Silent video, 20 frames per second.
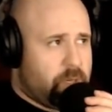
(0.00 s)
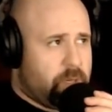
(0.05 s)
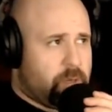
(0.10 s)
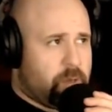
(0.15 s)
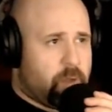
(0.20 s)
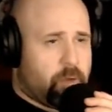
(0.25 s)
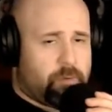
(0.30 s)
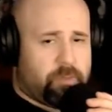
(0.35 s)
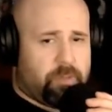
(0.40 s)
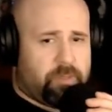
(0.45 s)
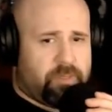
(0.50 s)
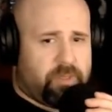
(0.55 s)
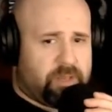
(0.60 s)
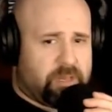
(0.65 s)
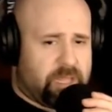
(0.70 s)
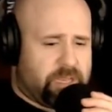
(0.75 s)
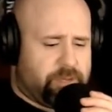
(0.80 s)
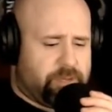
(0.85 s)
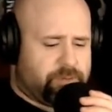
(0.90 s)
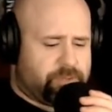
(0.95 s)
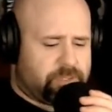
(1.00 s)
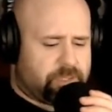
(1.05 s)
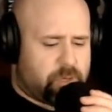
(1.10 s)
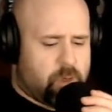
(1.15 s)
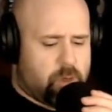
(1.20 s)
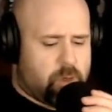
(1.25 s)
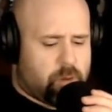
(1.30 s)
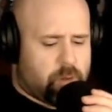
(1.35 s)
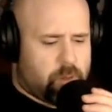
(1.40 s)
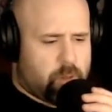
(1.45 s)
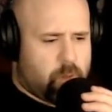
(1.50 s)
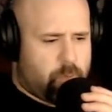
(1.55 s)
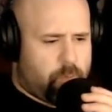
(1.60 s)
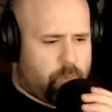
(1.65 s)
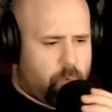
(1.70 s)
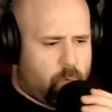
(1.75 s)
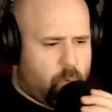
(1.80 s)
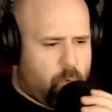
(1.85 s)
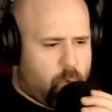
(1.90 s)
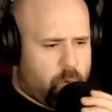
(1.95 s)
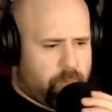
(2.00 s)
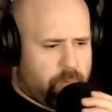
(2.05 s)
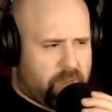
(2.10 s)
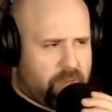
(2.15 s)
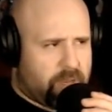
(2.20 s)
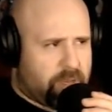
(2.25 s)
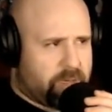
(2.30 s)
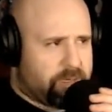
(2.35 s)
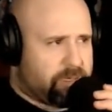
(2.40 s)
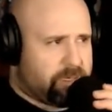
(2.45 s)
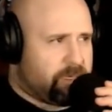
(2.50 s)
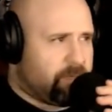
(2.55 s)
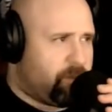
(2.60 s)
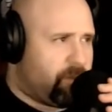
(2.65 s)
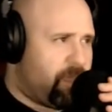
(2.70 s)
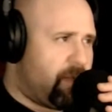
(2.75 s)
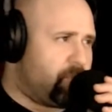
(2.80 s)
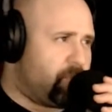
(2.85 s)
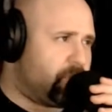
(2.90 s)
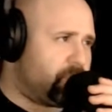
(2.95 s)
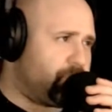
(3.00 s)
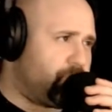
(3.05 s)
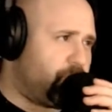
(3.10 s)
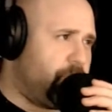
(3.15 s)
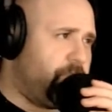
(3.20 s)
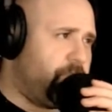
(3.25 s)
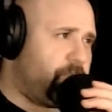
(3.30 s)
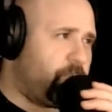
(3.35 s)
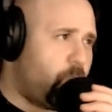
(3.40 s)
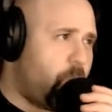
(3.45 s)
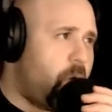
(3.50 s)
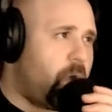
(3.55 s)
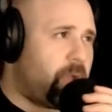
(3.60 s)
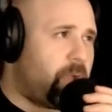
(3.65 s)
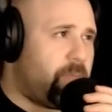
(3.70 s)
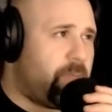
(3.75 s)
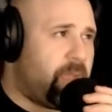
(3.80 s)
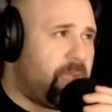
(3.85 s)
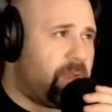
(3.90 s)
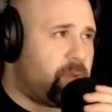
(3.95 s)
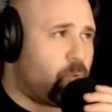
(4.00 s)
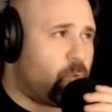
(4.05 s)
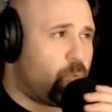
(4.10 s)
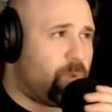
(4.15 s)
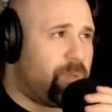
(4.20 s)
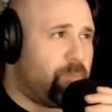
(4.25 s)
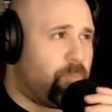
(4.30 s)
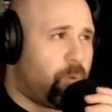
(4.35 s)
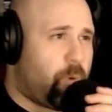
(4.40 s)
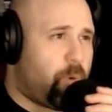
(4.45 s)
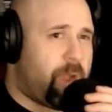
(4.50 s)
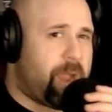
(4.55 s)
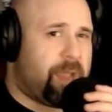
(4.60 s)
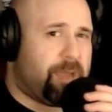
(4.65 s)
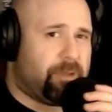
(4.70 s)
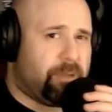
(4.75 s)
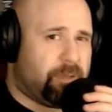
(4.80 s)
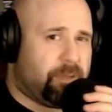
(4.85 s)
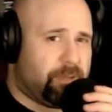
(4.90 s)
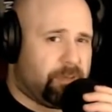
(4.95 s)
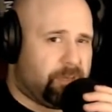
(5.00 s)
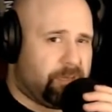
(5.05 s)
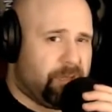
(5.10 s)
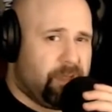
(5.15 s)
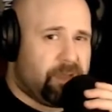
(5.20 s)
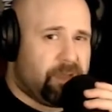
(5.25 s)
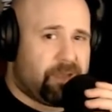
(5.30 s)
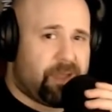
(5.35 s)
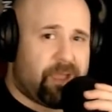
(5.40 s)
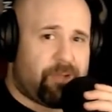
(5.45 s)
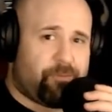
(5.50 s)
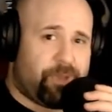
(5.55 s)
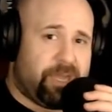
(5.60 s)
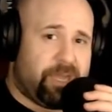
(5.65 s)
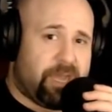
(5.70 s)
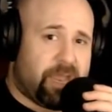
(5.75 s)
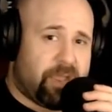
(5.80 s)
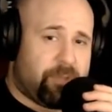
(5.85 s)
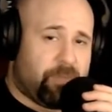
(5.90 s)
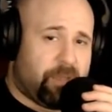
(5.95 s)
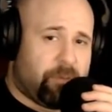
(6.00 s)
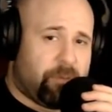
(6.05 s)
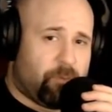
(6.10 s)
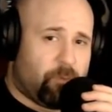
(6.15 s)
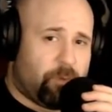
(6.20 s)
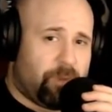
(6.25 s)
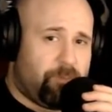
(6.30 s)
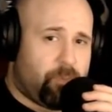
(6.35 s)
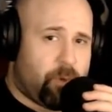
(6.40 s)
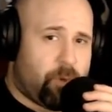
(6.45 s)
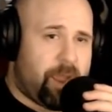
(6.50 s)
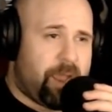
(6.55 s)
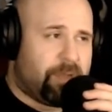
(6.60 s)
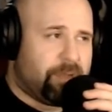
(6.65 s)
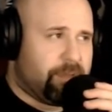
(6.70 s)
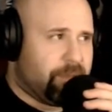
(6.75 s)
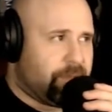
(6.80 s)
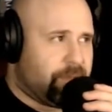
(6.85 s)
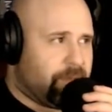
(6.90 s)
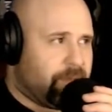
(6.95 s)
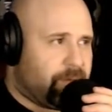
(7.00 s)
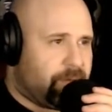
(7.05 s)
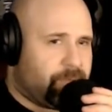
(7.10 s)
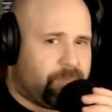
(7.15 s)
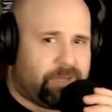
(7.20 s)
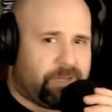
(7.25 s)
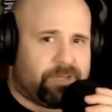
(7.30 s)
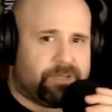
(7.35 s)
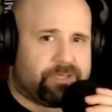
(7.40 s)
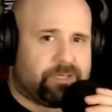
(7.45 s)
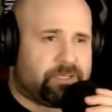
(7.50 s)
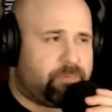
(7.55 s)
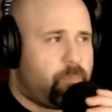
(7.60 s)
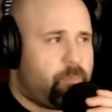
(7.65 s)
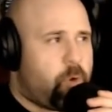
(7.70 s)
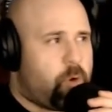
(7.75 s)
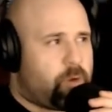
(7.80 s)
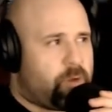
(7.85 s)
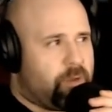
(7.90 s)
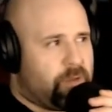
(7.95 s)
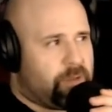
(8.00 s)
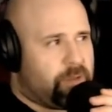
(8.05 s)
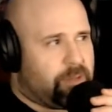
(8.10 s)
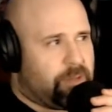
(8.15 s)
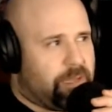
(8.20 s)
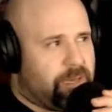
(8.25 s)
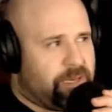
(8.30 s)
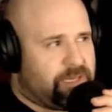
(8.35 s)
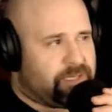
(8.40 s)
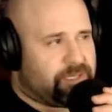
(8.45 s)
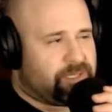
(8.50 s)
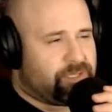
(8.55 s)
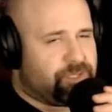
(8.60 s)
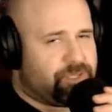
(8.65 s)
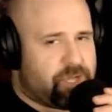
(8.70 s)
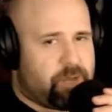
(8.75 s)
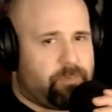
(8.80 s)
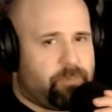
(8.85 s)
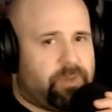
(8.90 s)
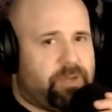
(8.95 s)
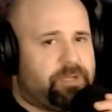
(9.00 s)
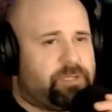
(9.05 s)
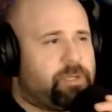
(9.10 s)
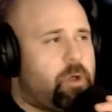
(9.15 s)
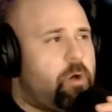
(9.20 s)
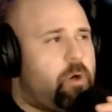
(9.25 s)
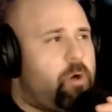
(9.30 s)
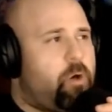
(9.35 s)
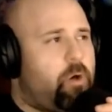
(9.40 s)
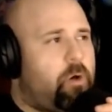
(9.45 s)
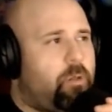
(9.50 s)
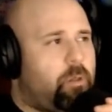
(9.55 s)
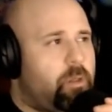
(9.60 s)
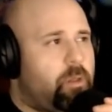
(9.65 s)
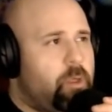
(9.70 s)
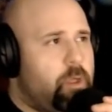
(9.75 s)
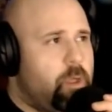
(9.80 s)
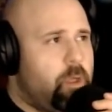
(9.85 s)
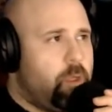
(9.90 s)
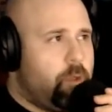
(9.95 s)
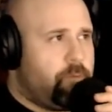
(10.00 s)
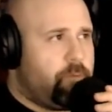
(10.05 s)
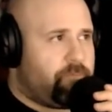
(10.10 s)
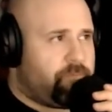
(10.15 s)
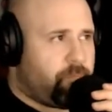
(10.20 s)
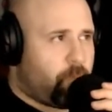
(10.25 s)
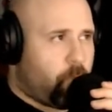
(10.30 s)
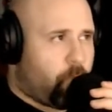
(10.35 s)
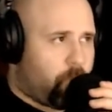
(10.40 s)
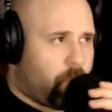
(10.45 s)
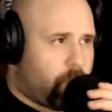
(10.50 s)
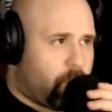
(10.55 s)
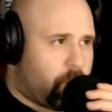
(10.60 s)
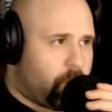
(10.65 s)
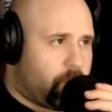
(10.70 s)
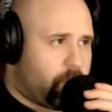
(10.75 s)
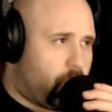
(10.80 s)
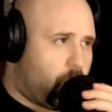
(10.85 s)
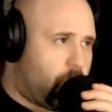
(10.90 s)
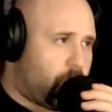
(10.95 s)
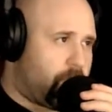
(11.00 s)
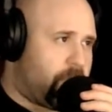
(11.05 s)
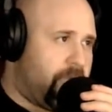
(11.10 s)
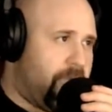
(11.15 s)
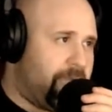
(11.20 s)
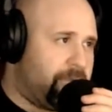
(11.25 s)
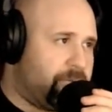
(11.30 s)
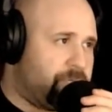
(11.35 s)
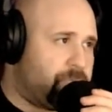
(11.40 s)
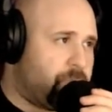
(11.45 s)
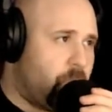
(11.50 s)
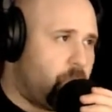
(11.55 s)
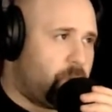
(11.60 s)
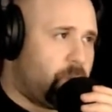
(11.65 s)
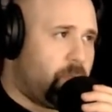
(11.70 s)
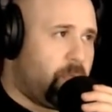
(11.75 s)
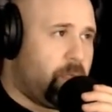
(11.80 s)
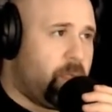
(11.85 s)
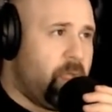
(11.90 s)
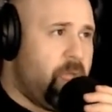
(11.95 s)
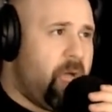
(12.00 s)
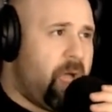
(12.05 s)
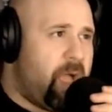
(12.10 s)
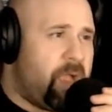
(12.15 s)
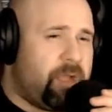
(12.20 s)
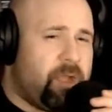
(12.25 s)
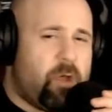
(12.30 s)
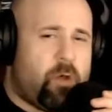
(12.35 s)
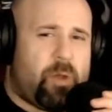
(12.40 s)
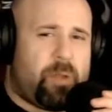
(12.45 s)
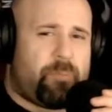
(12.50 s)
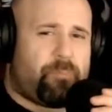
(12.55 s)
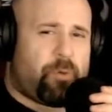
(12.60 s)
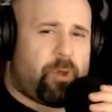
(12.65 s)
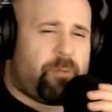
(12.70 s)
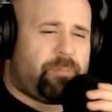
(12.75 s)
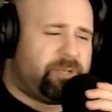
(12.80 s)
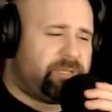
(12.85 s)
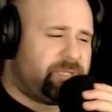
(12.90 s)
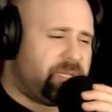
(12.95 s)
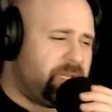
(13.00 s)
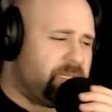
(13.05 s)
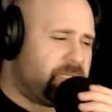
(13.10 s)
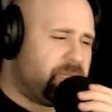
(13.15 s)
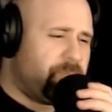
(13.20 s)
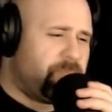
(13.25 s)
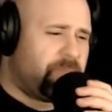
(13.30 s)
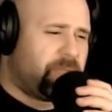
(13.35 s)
You know, the thing they used to call global warming until that was proved wrong and they had to rebrand it. Not rename it, rebrand it, because it's marketing, ladies and gentlemen. It's all for your cashola. I know I probably said